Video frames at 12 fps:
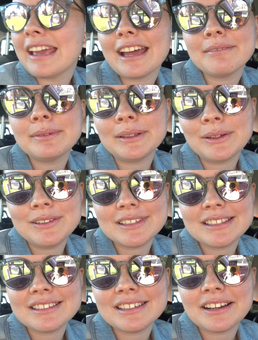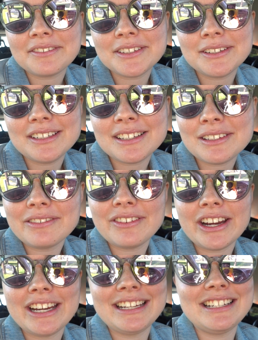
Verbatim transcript: they have balloons and stuff so it does look very